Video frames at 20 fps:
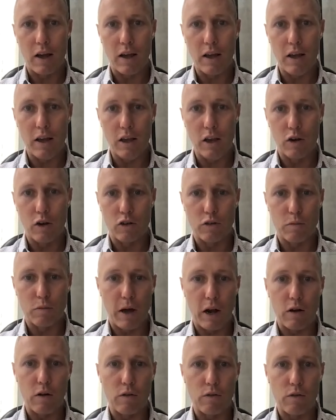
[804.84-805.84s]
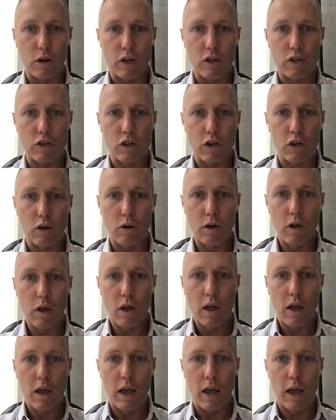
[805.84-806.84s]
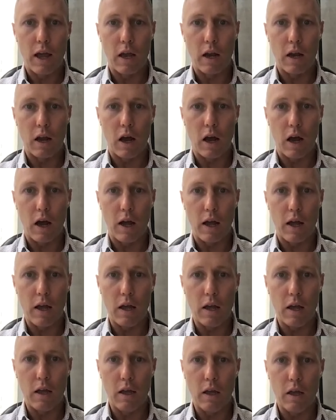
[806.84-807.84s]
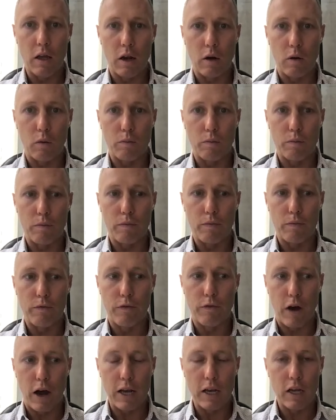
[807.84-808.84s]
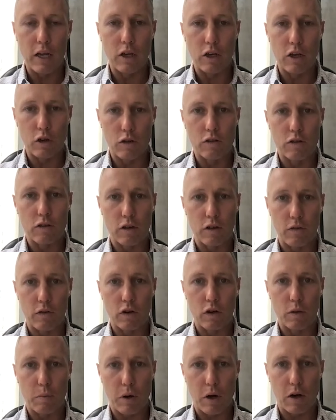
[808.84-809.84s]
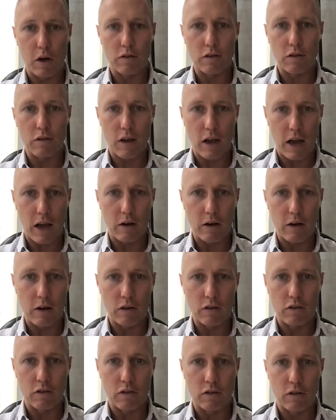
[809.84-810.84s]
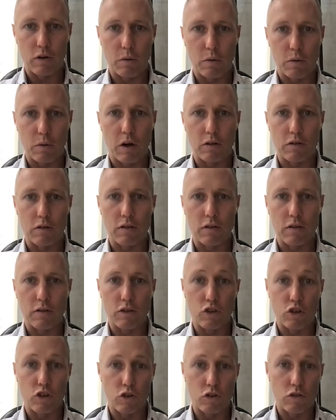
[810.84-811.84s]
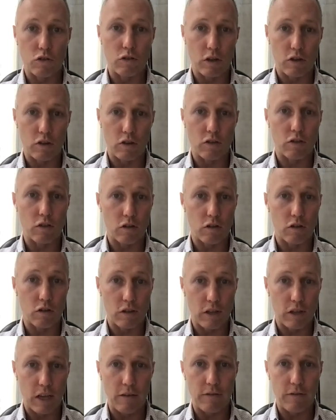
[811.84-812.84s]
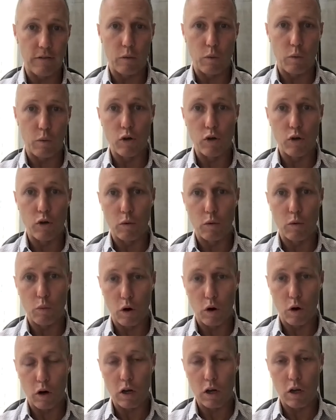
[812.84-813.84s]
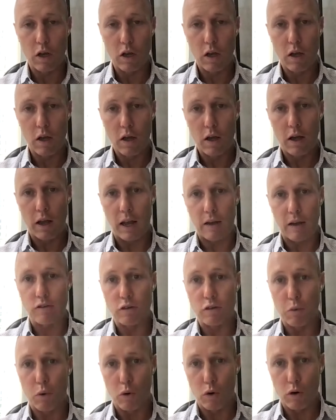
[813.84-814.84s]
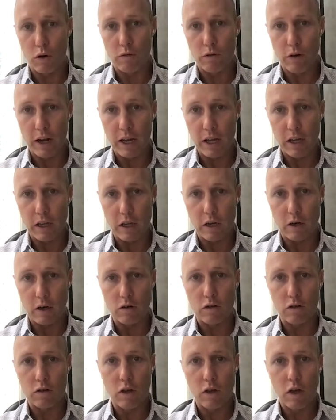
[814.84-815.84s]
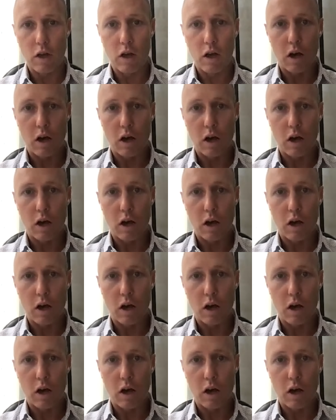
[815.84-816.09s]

you know, it's a matter of ratio. And, you know, finding good silver deposits, high-grade silver deposits in jurisdictions that are safe and where you can work and have supportive regulators